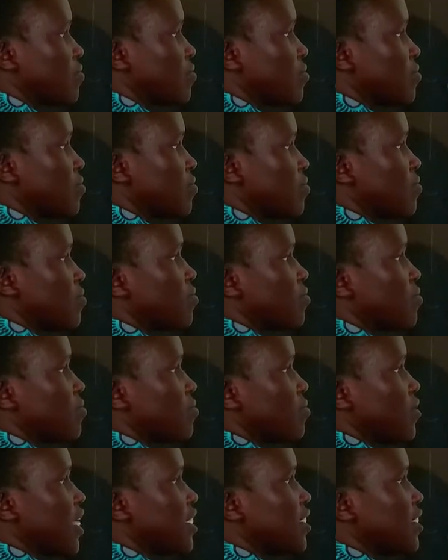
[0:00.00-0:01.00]
Just
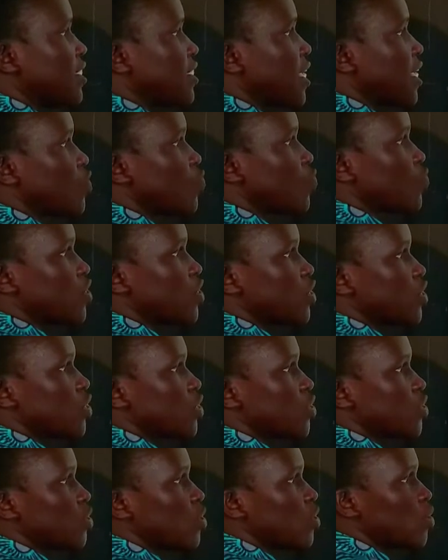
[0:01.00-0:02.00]
as we
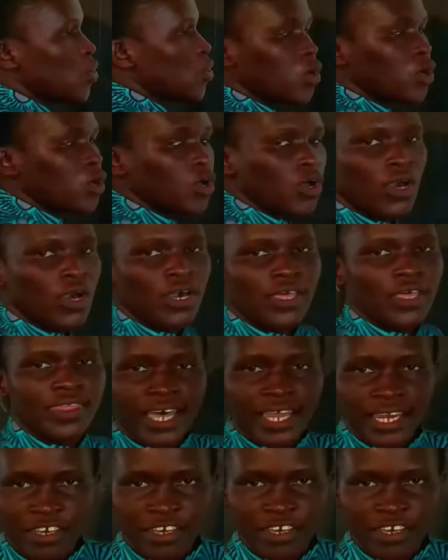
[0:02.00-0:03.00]
saw the leaf.